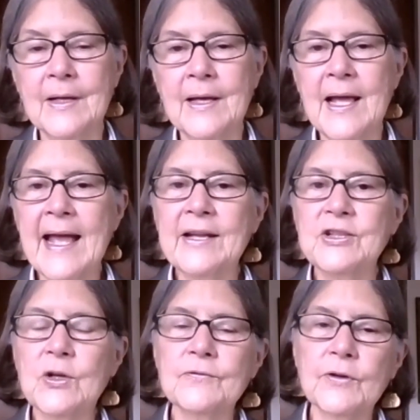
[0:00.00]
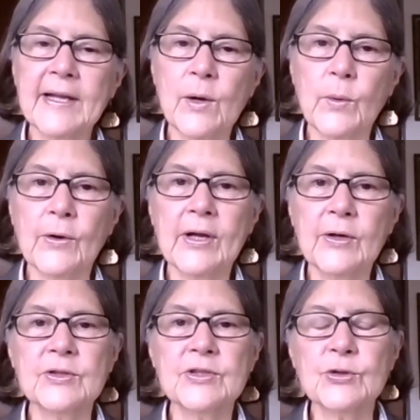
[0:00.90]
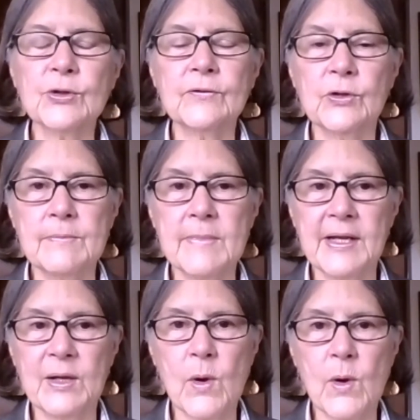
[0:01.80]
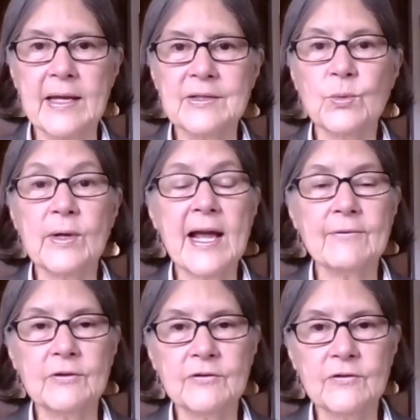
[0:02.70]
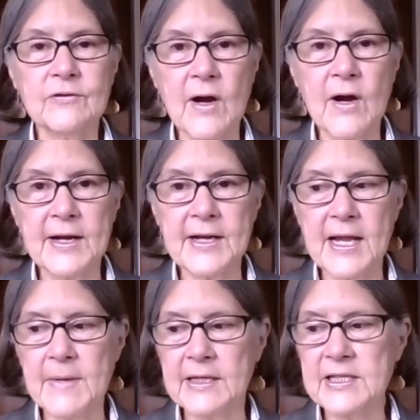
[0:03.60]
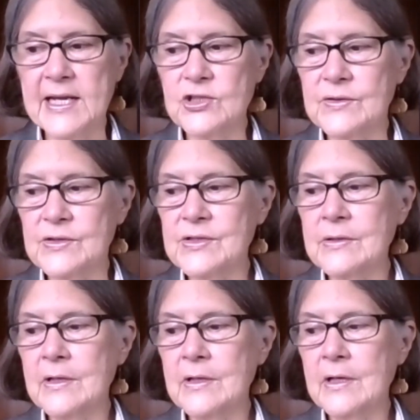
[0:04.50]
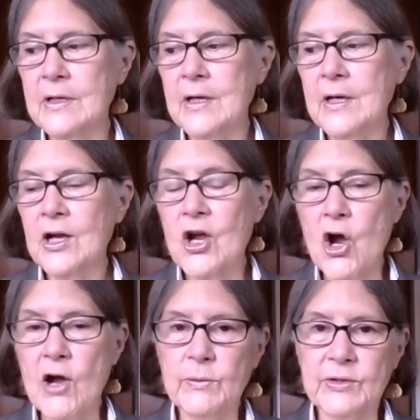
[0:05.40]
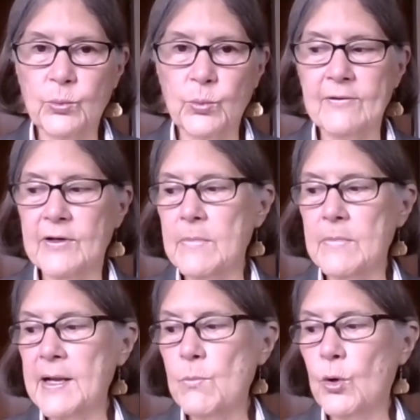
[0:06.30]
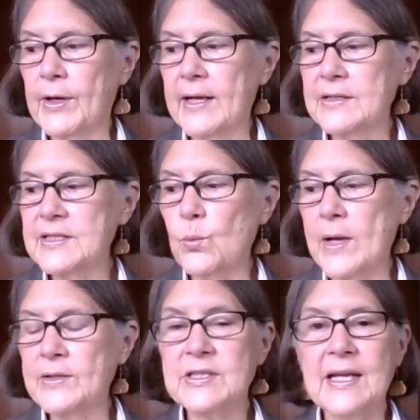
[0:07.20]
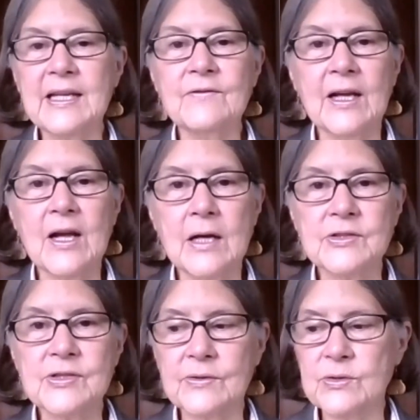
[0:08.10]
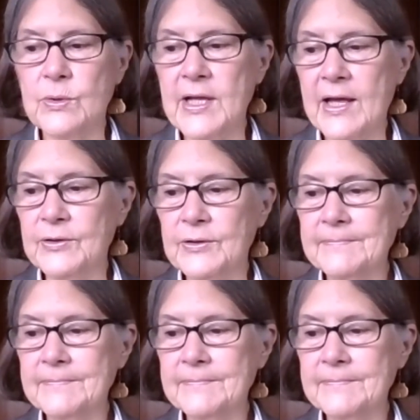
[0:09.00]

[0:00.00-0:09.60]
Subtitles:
And don't forget, we're here to serve you in many ways. We have our Friday meditations, coffee with the Rev on Monday mornings, and Wednesday evening concerts with Heather.